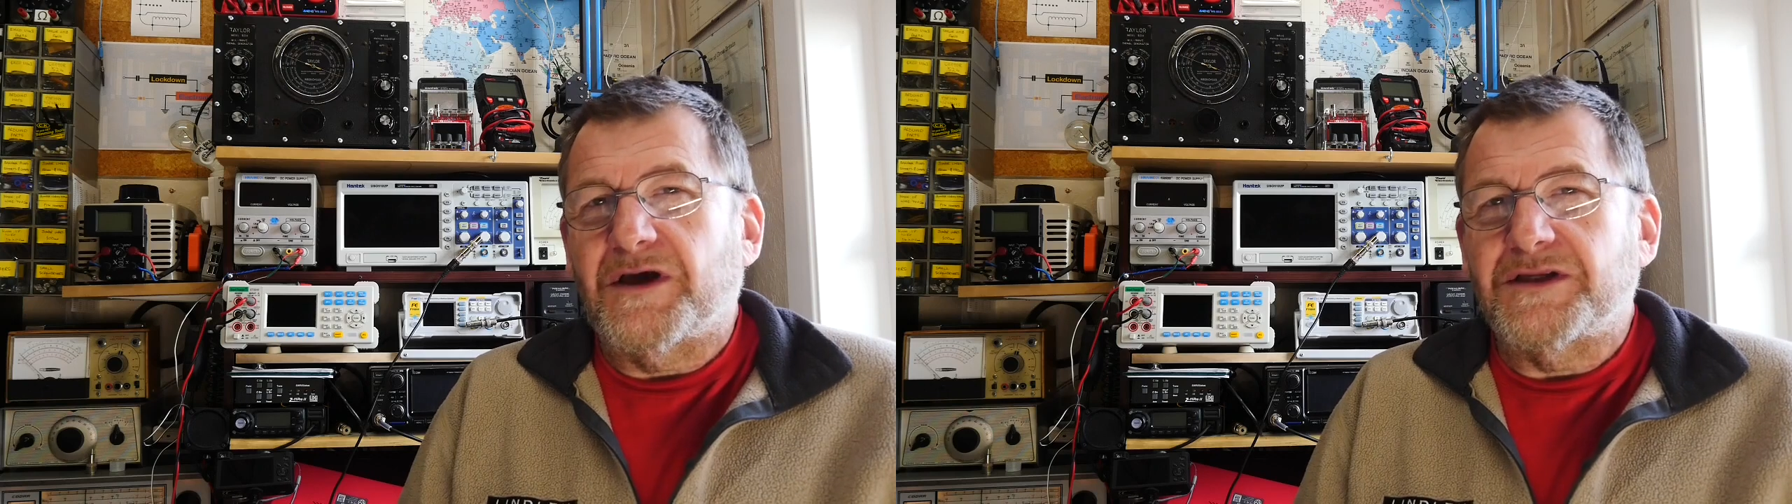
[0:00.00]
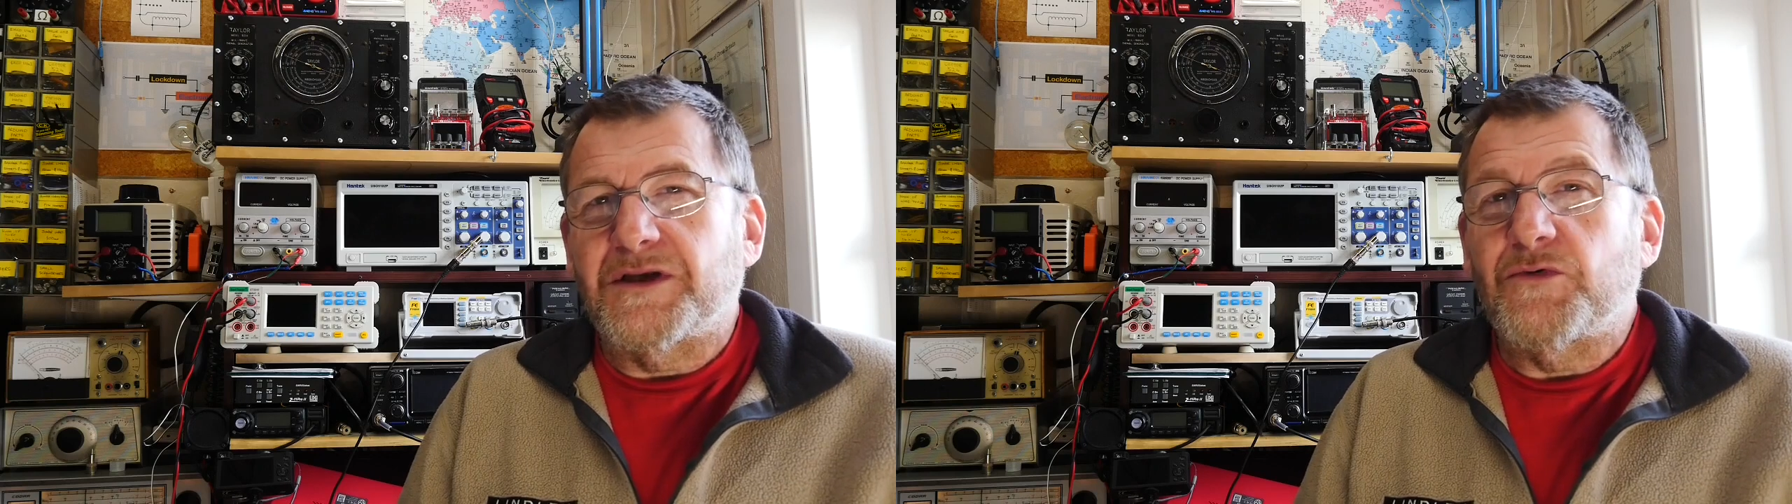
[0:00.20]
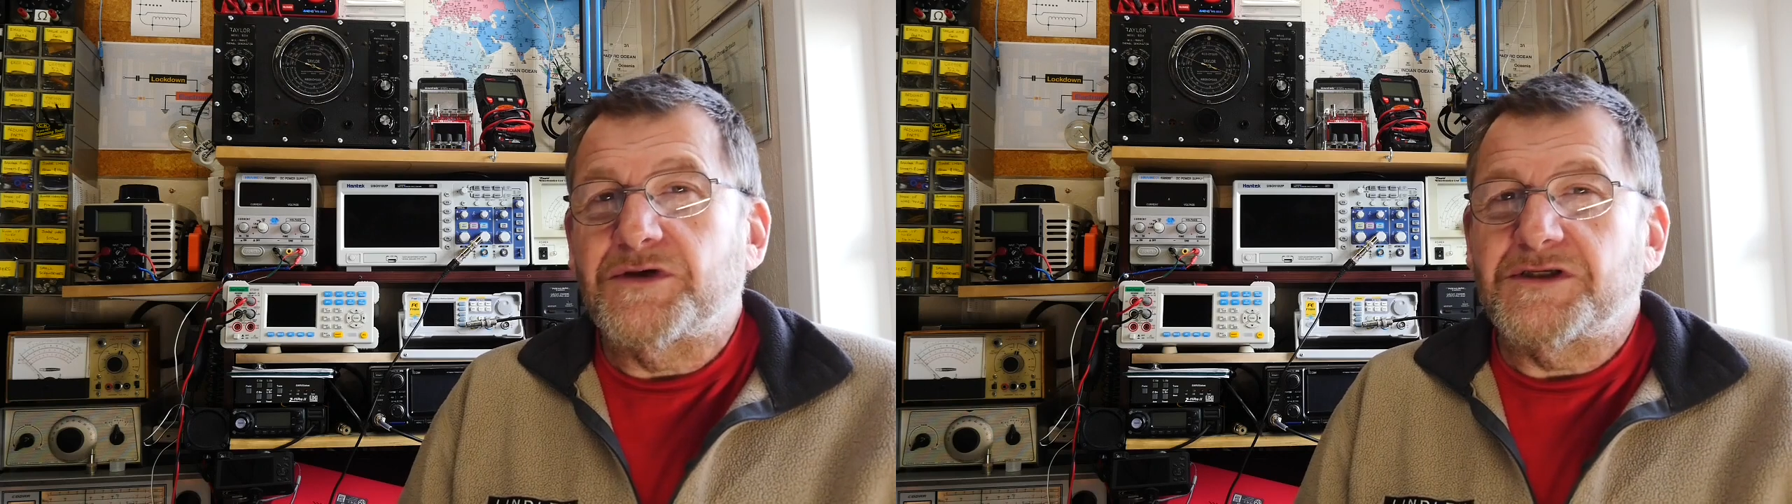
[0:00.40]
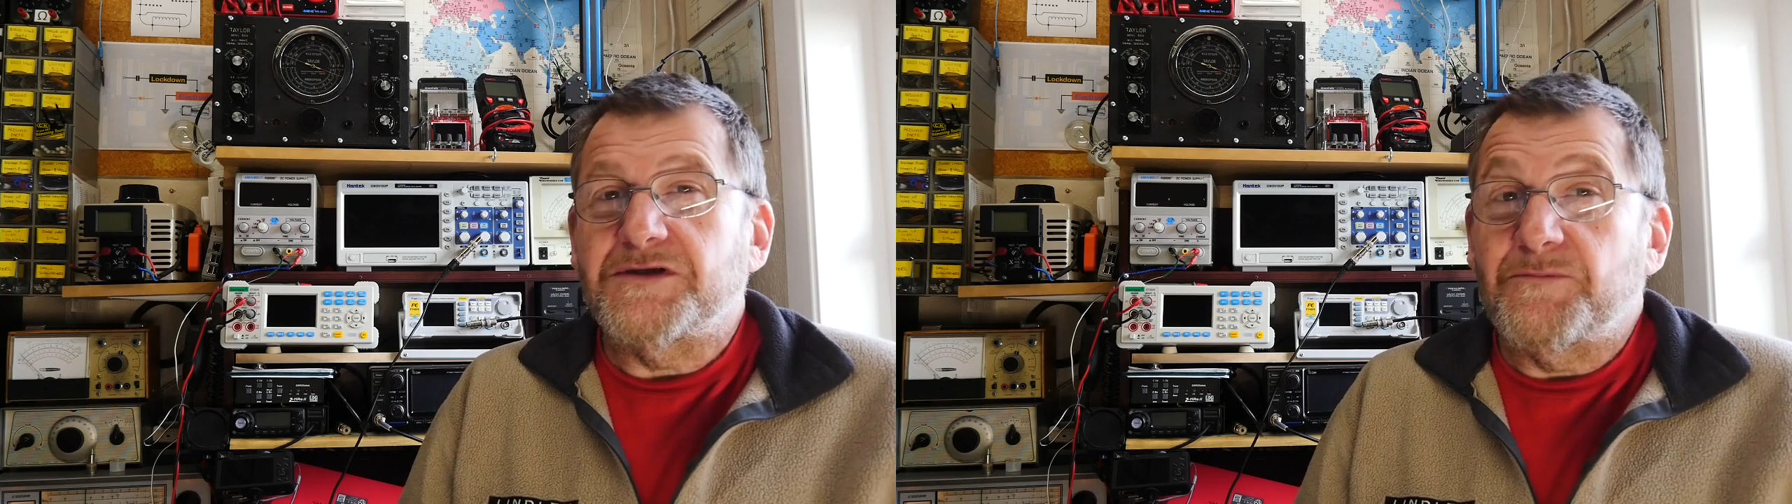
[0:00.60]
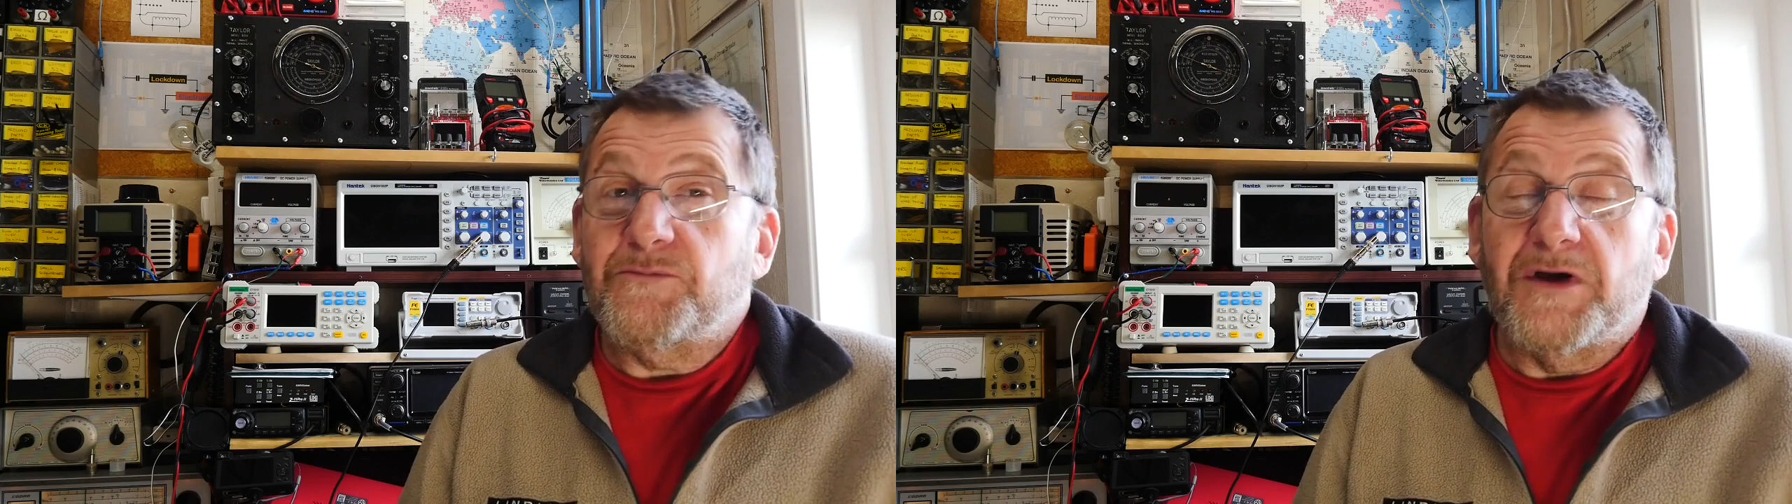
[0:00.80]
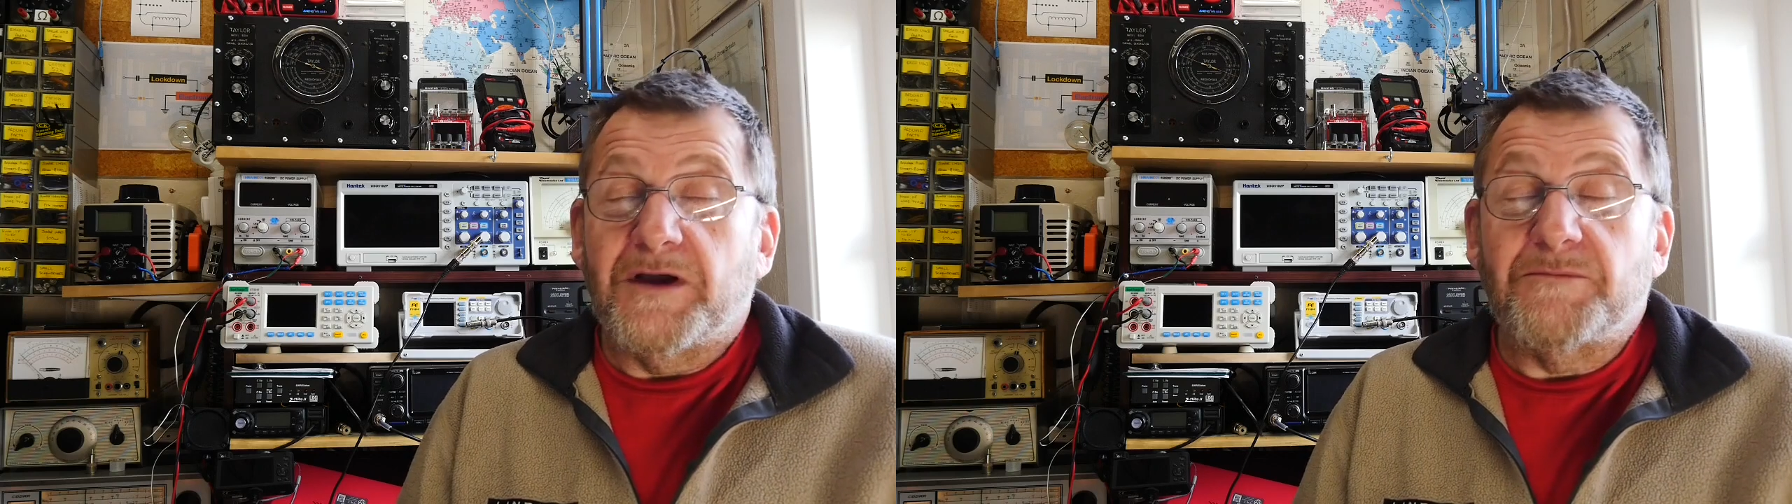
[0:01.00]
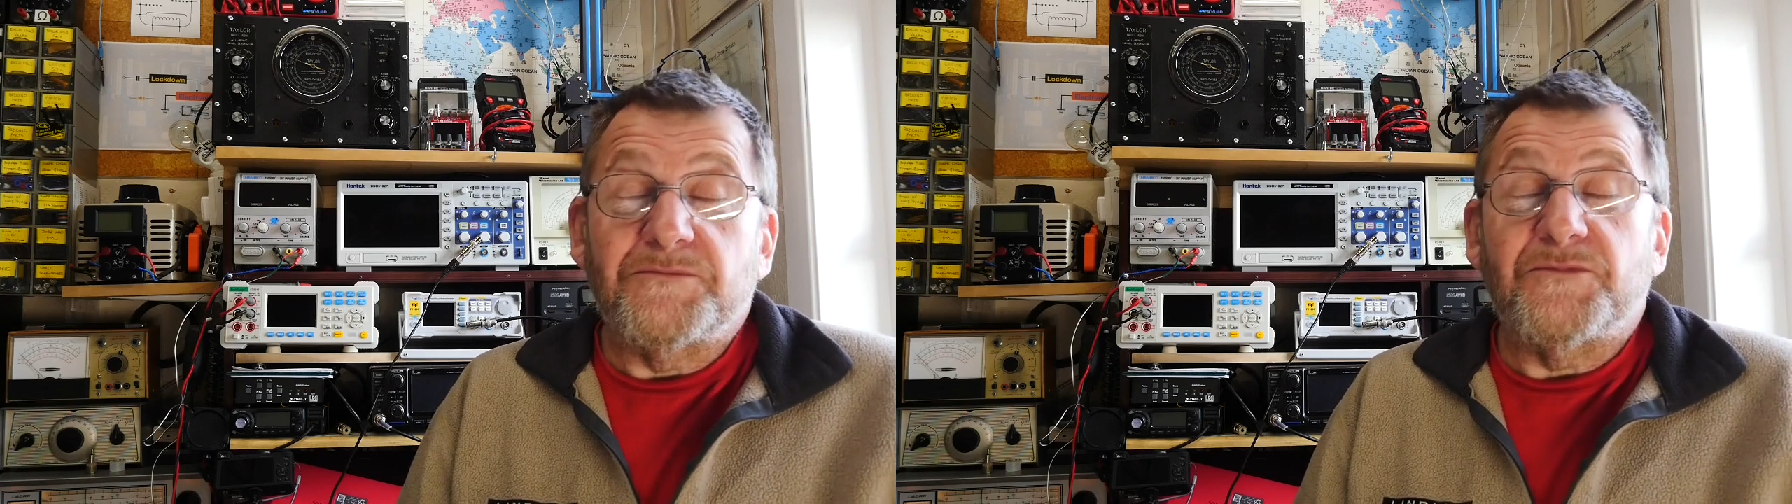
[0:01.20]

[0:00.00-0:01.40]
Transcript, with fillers: I did, which is a